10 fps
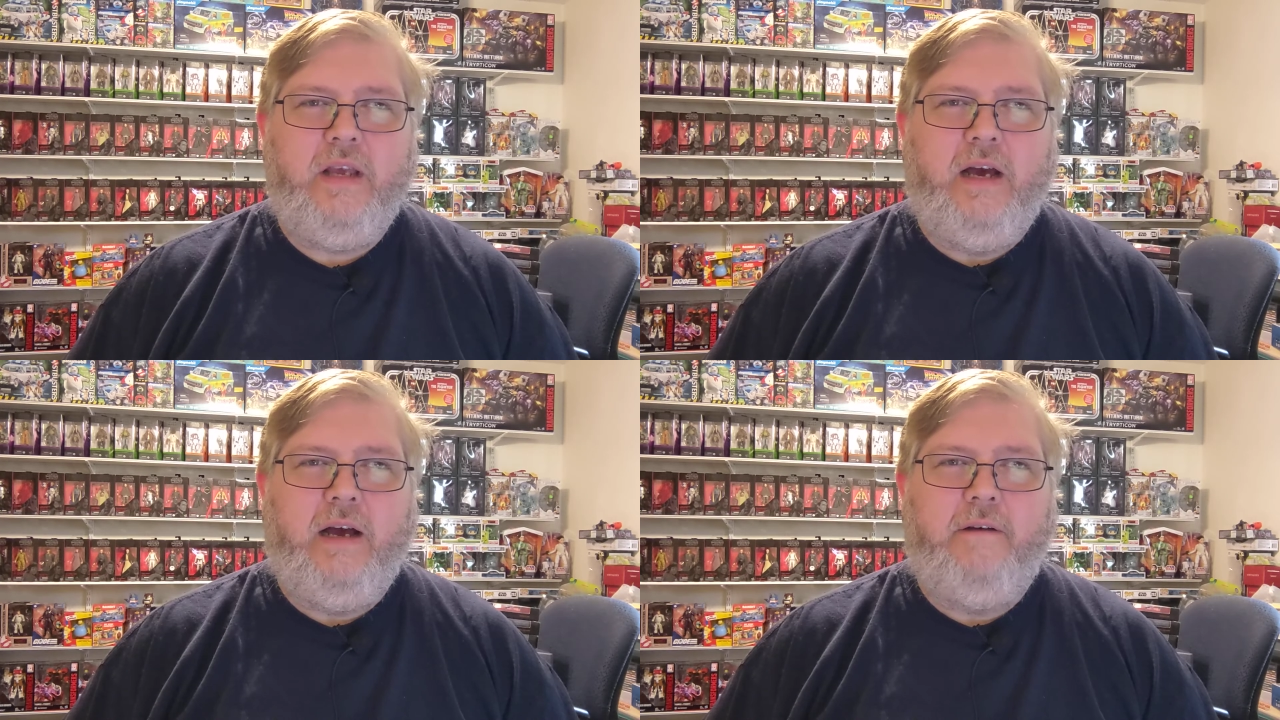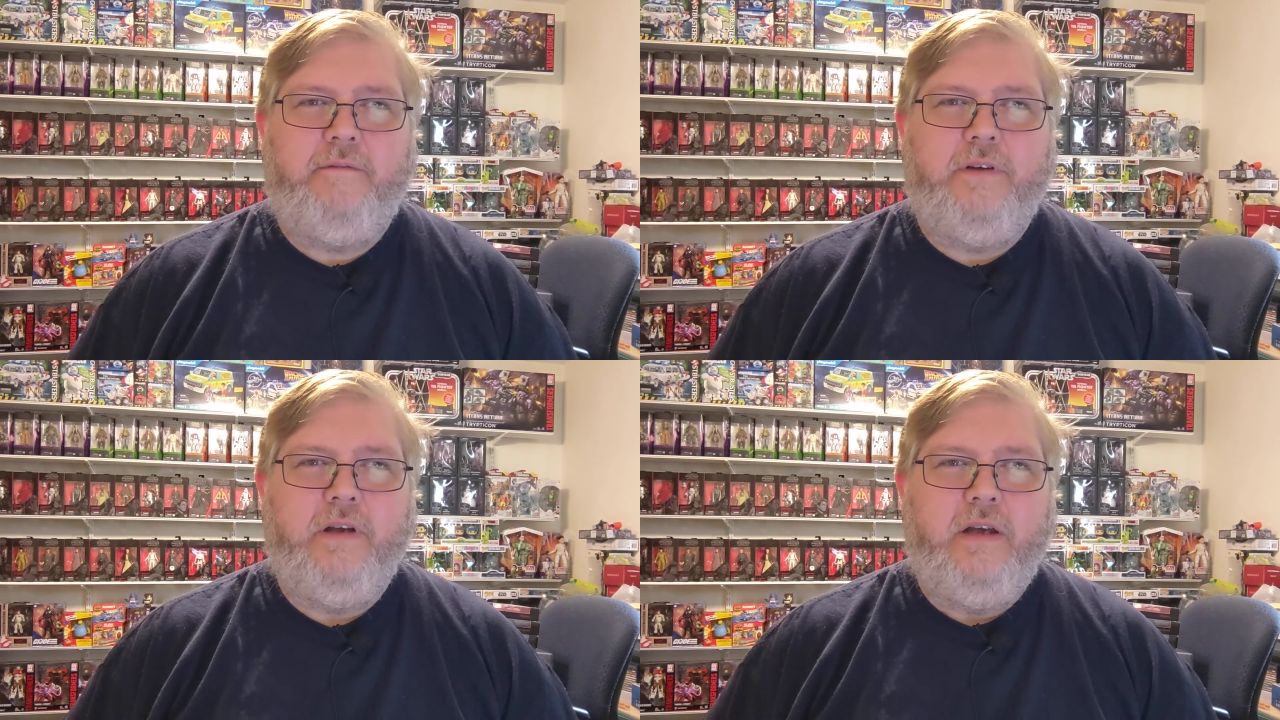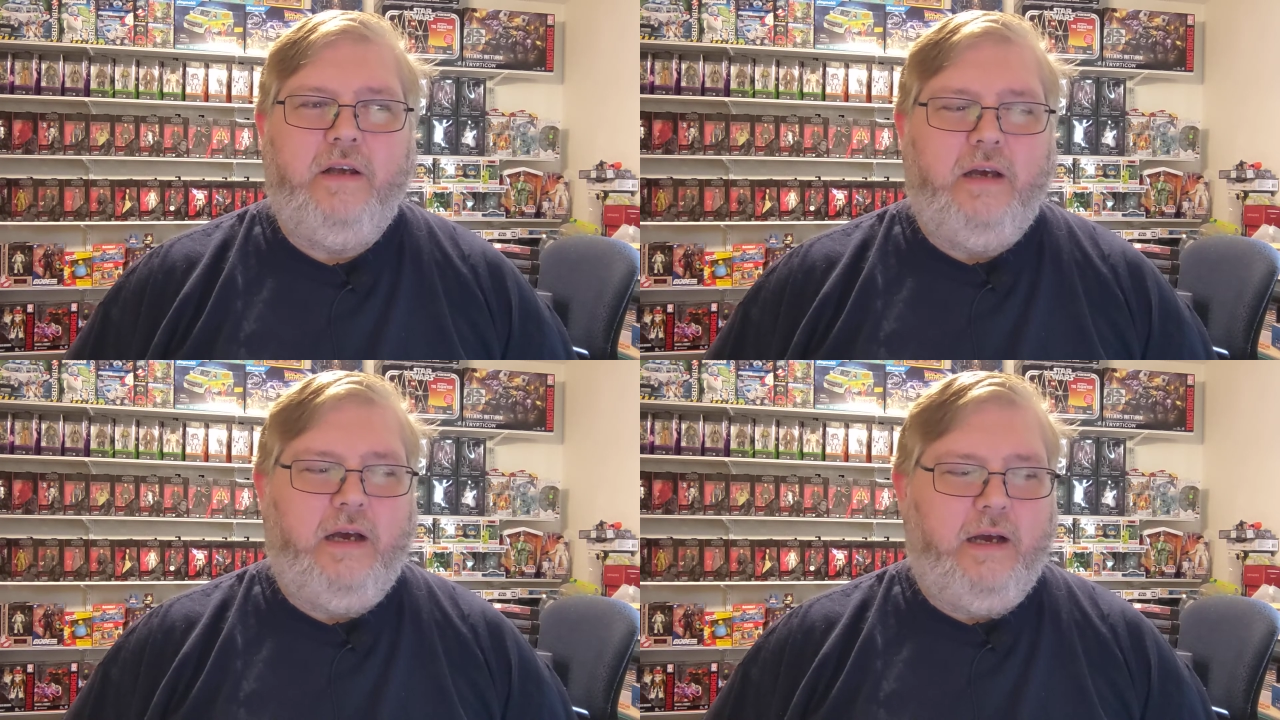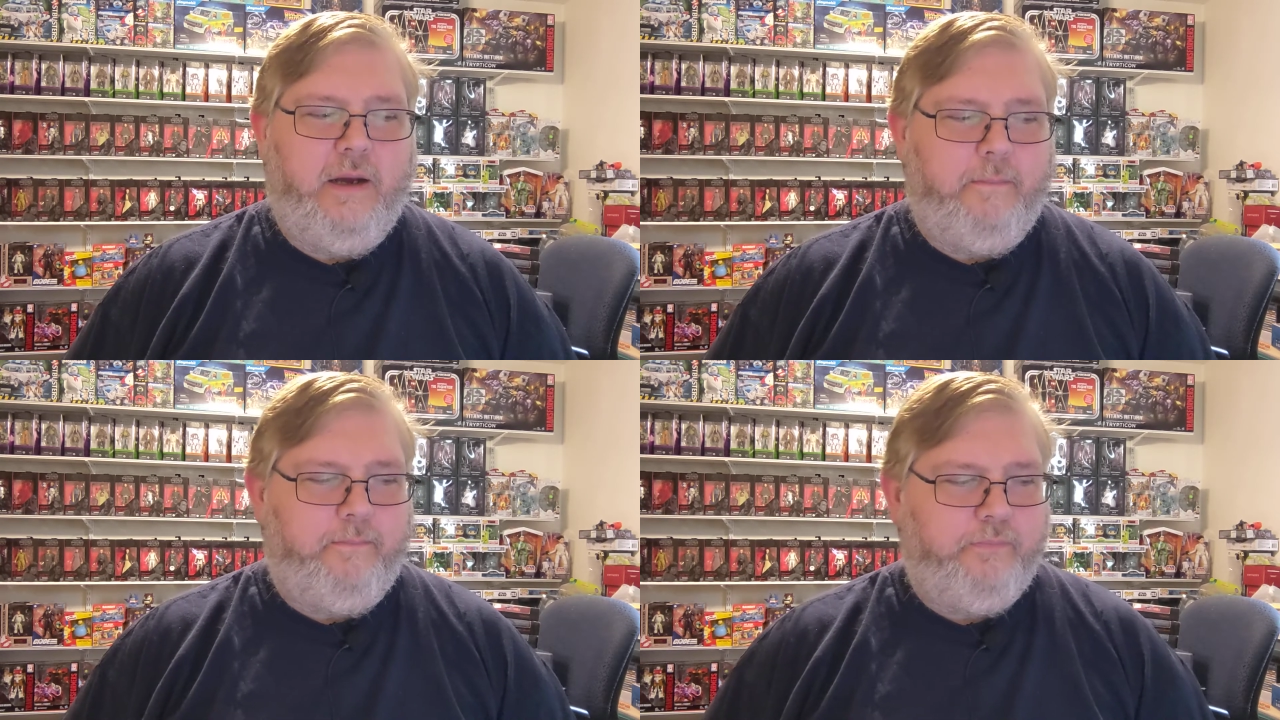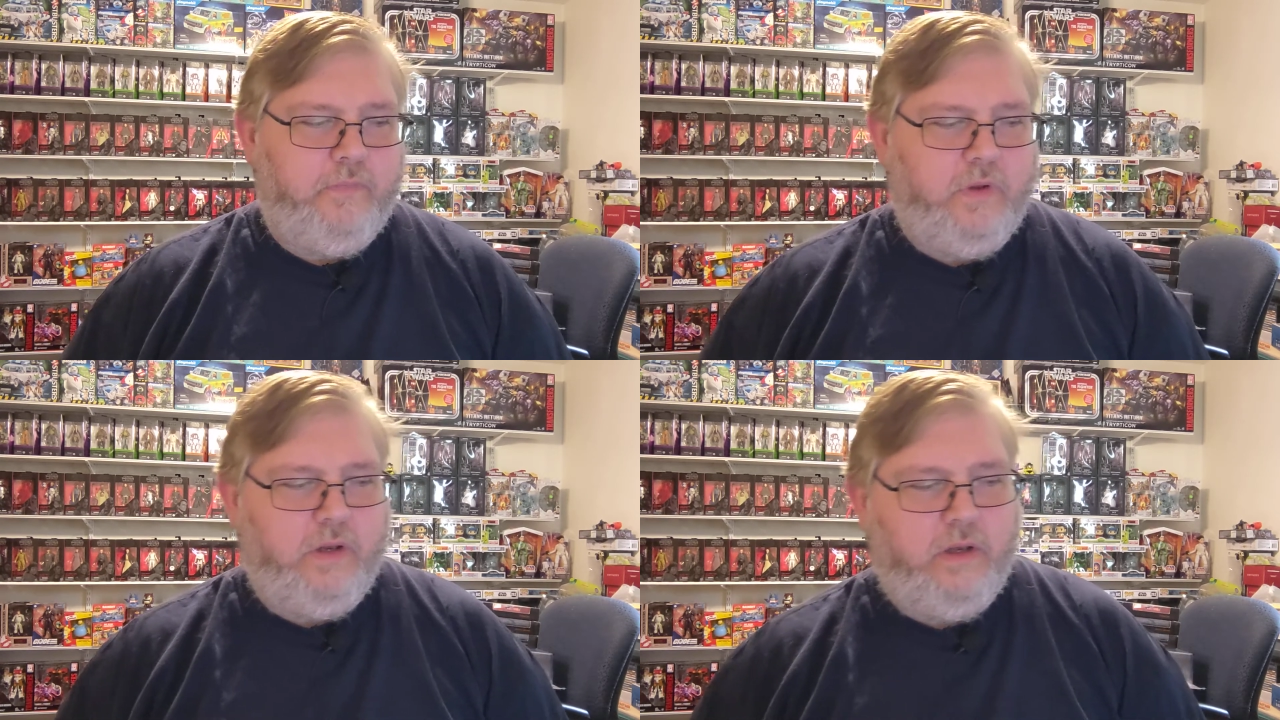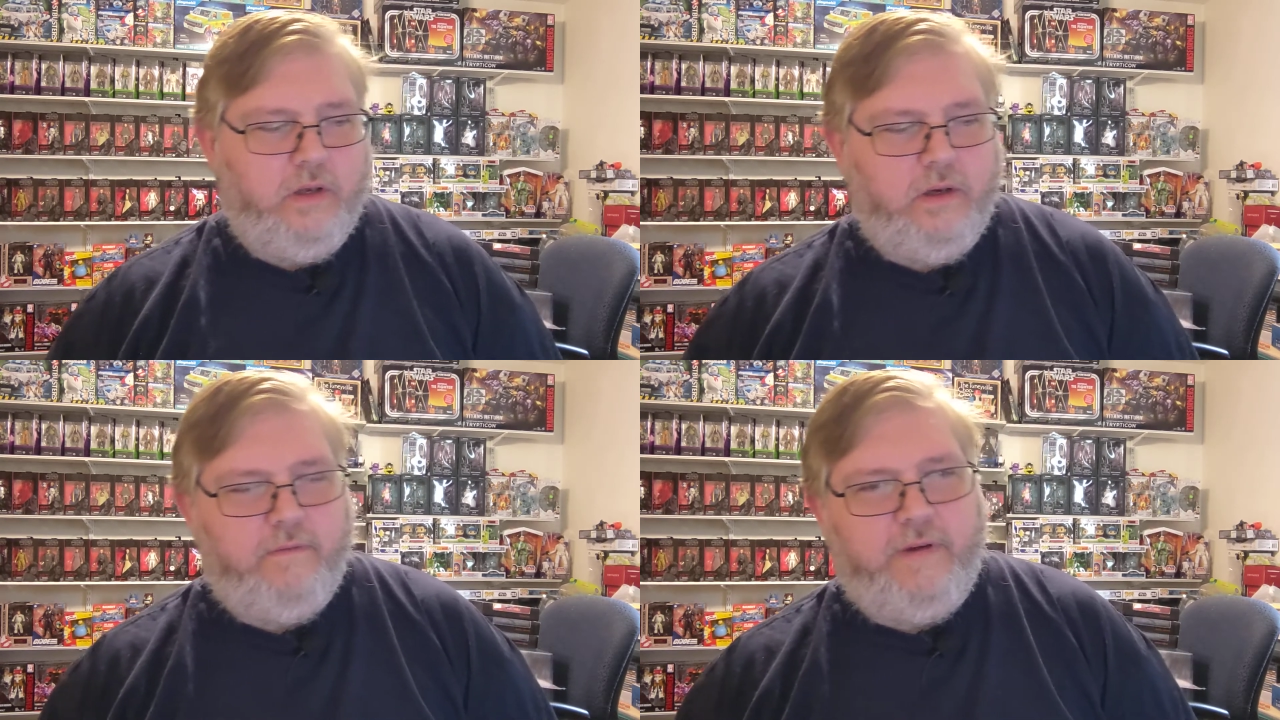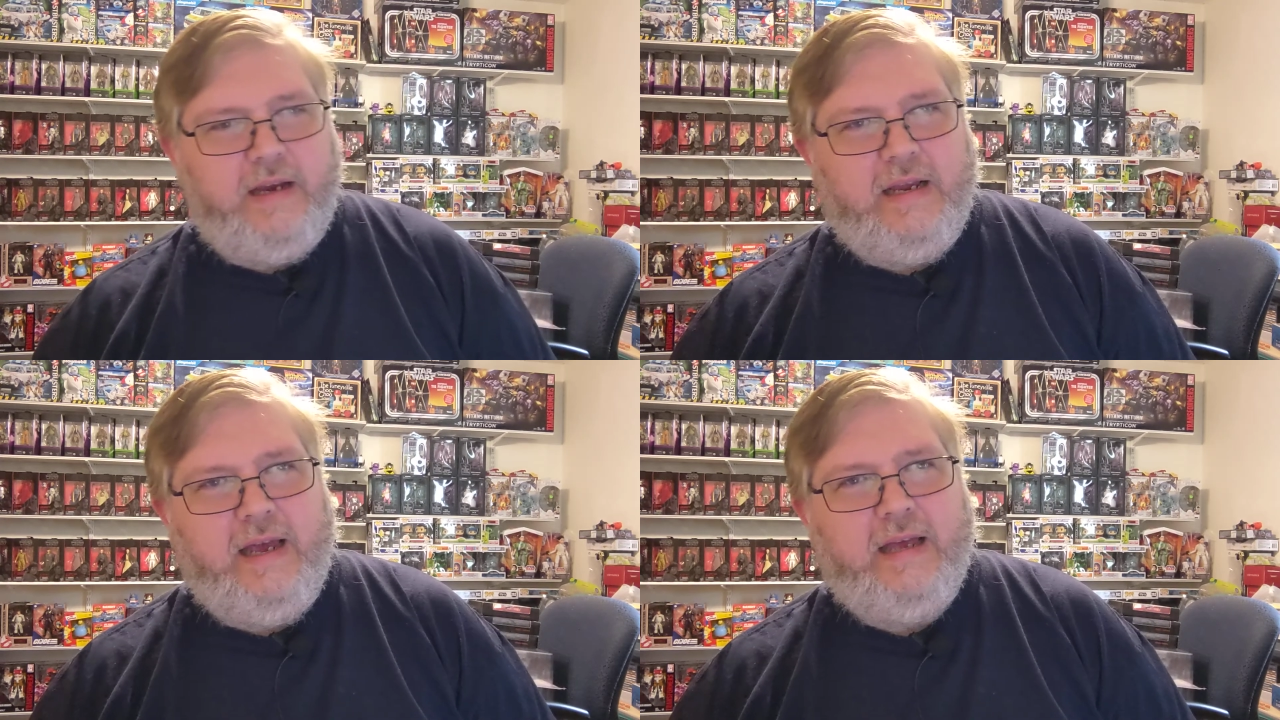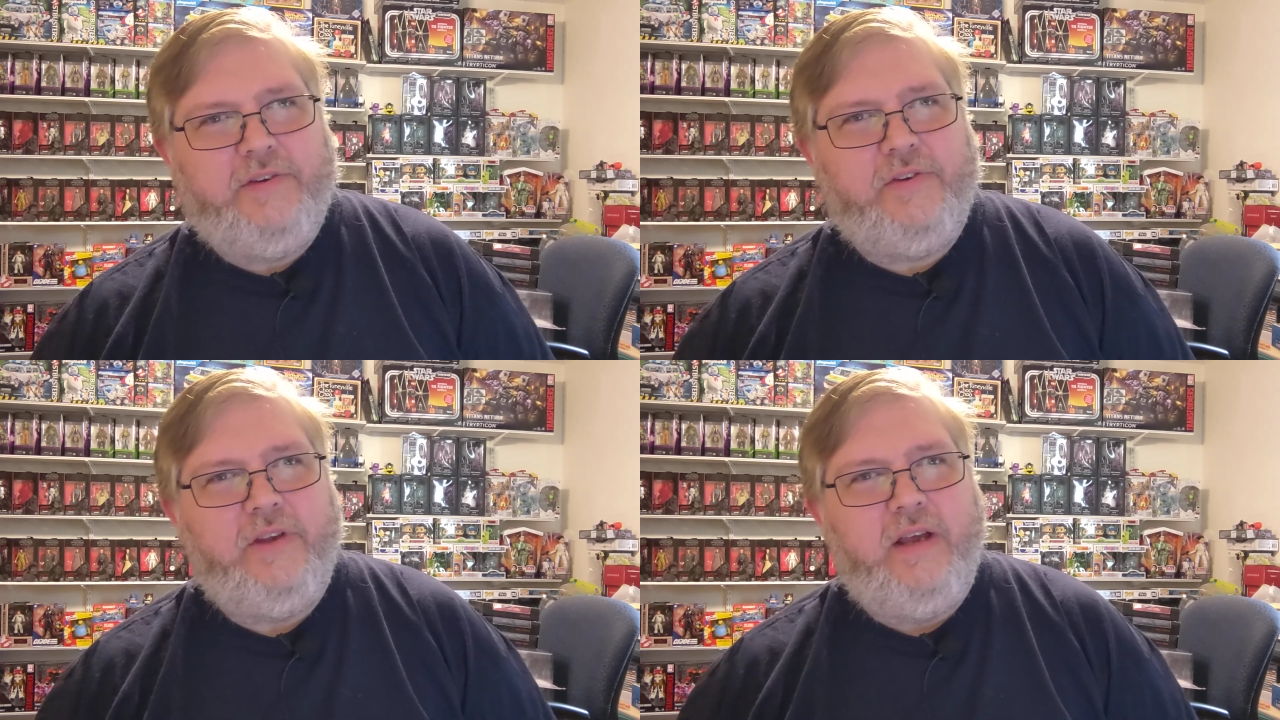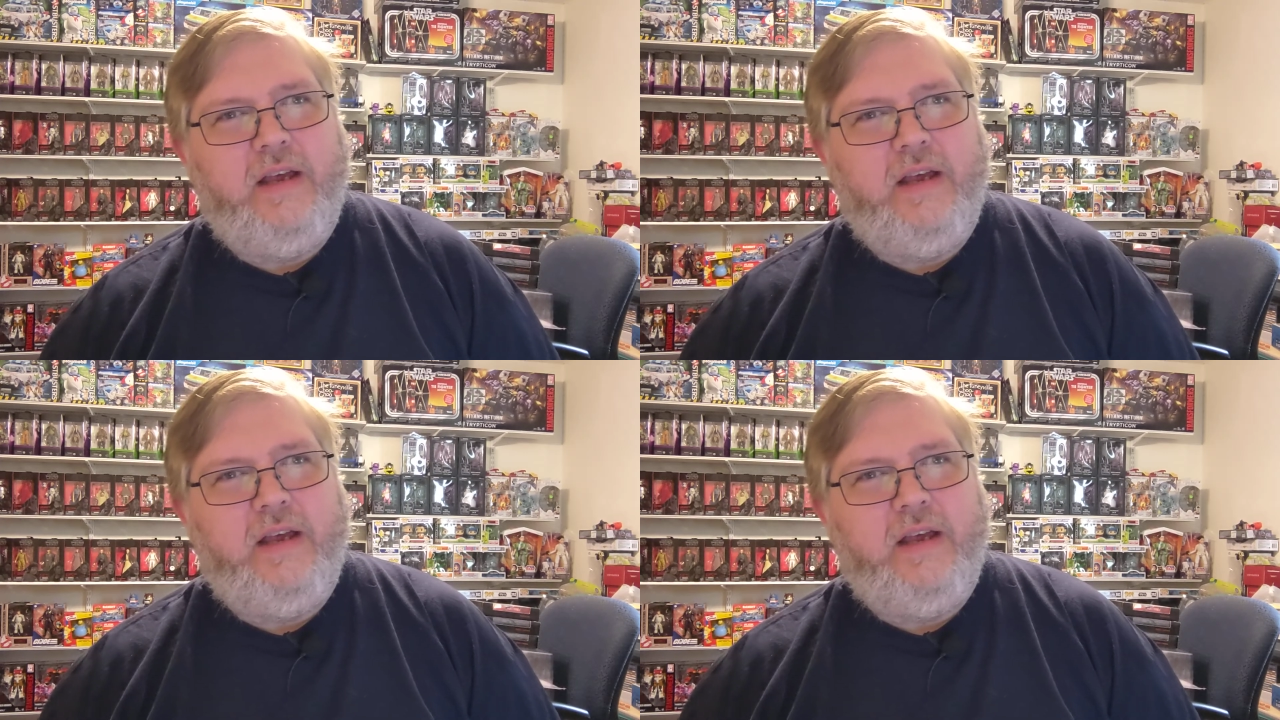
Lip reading: of Van Hess